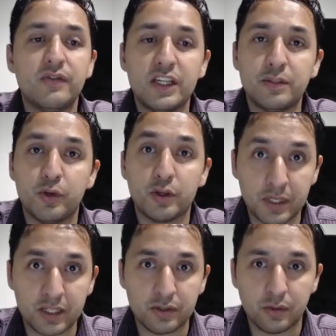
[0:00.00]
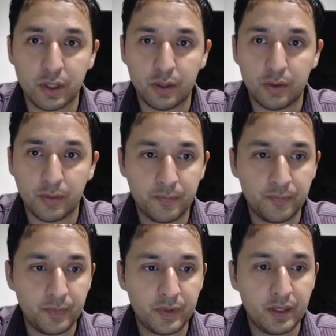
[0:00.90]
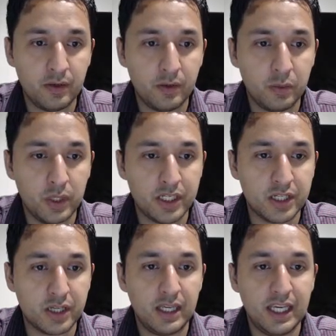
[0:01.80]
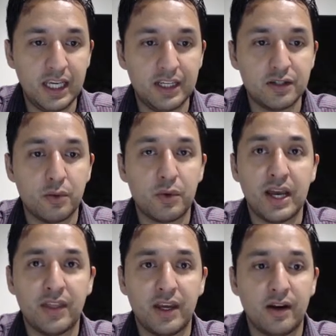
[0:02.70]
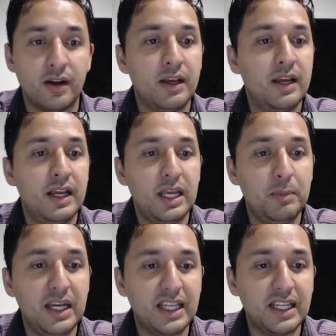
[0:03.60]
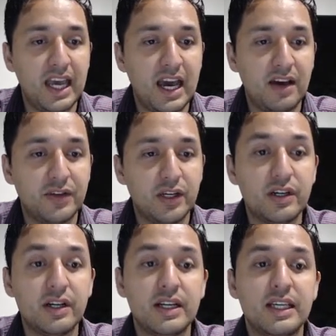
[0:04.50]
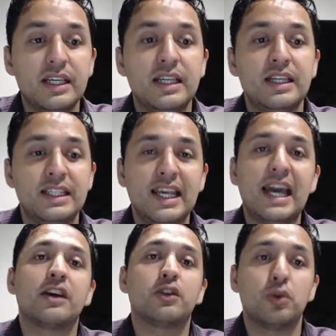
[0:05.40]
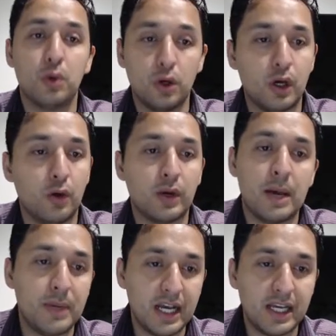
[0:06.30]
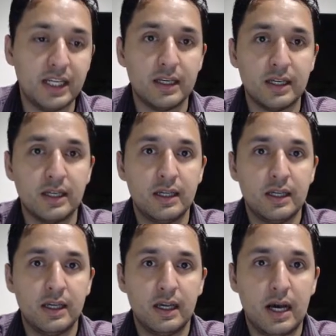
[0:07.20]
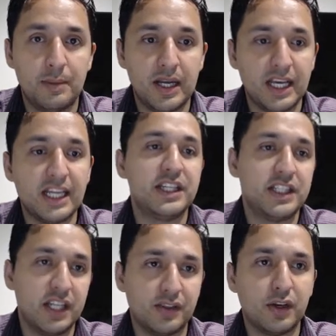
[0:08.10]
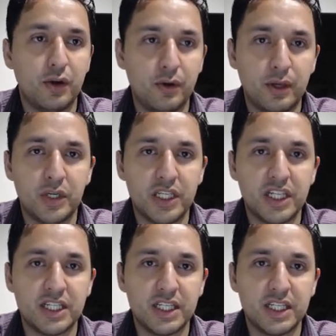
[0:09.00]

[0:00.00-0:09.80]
Facebook pixel code, which ends right there. Immediately after, is the actual code. I'm not gonna I'm not gonna inject the code that we just